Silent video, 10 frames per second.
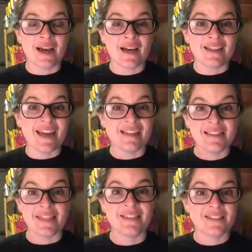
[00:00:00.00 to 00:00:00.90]
yet
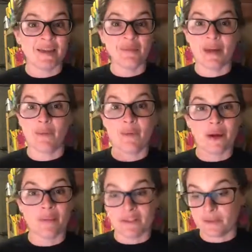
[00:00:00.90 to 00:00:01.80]
at the same time we want
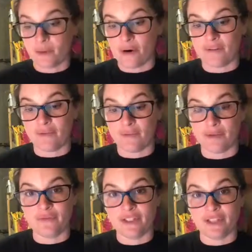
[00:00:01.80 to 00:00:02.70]
to be supportive of
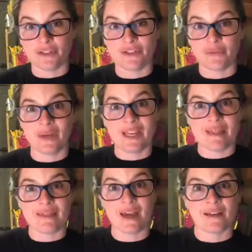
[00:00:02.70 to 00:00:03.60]
you, of teachers, and we
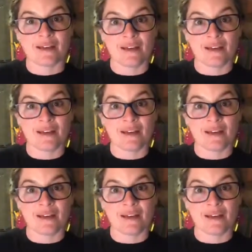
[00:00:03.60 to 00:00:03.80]
get that,